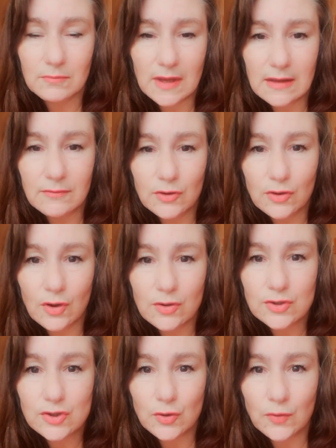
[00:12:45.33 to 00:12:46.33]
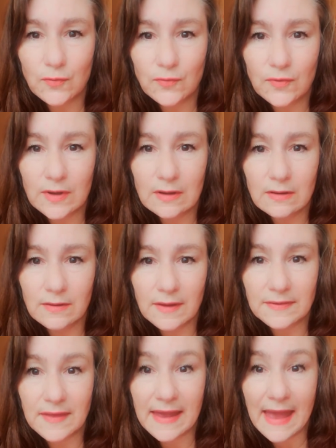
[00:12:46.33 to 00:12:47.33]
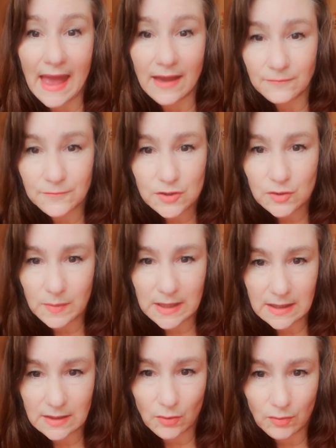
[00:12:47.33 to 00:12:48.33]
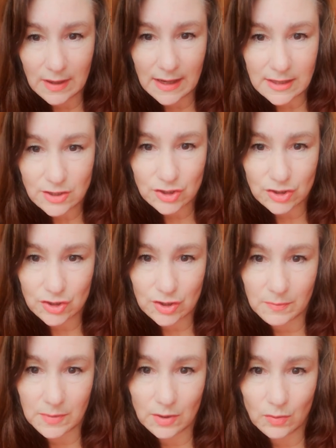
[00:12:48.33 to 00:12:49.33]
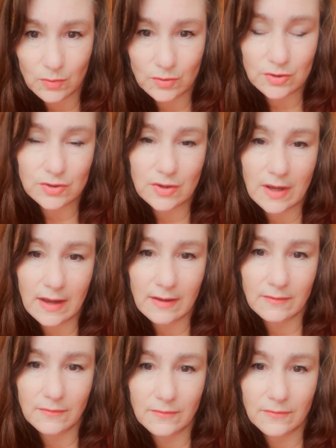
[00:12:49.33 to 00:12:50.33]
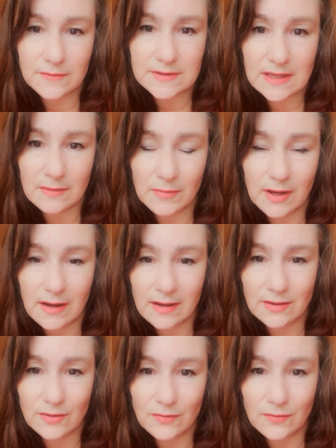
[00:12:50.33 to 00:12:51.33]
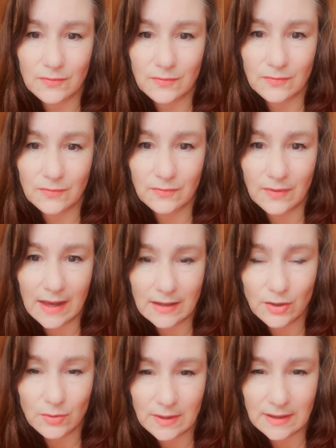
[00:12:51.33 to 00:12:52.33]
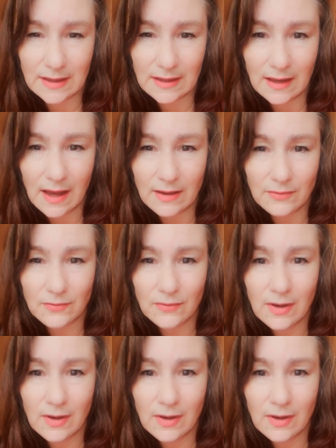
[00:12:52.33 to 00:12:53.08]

even those who feel that they have to be in a relationship in order to have some kind of value in their life.